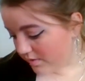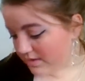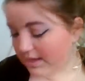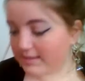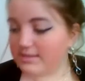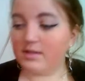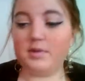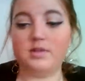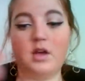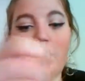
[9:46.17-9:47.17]
The next thing I'm
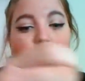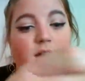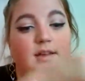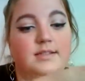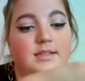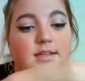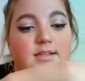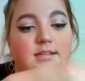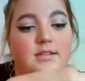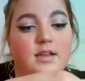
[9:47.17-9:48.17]
going to talk about is
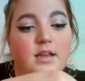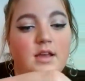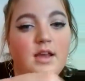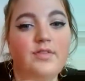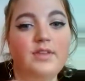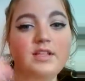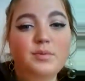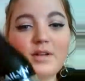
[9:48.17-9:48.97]
this, I think it's